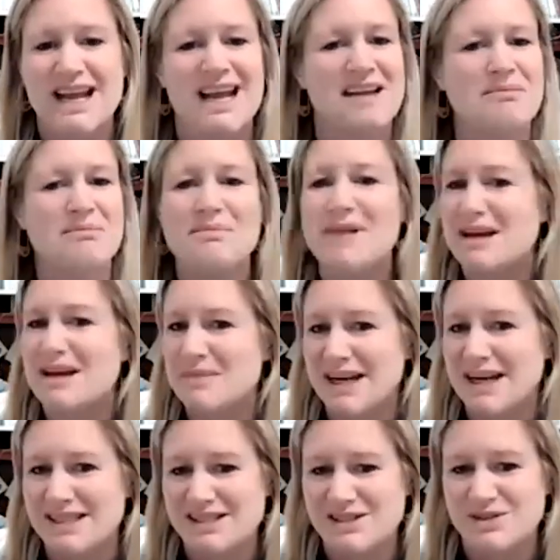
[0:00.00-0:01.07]
and
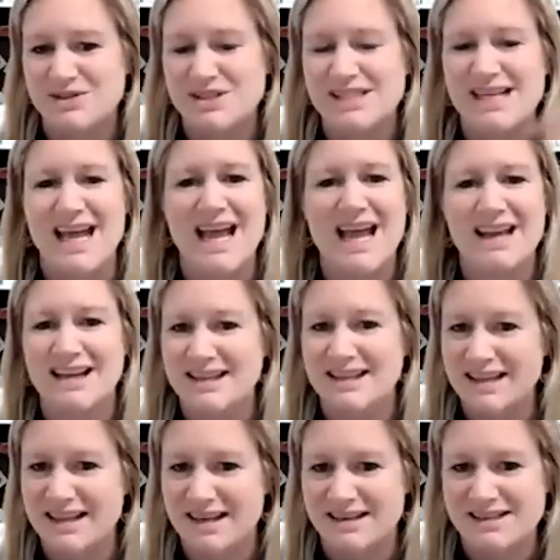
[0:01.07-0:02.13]
minimize dose to
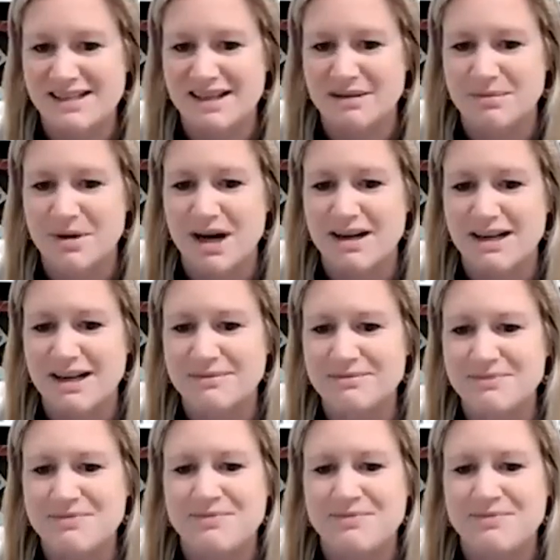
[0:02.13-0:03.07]
anything else in the body.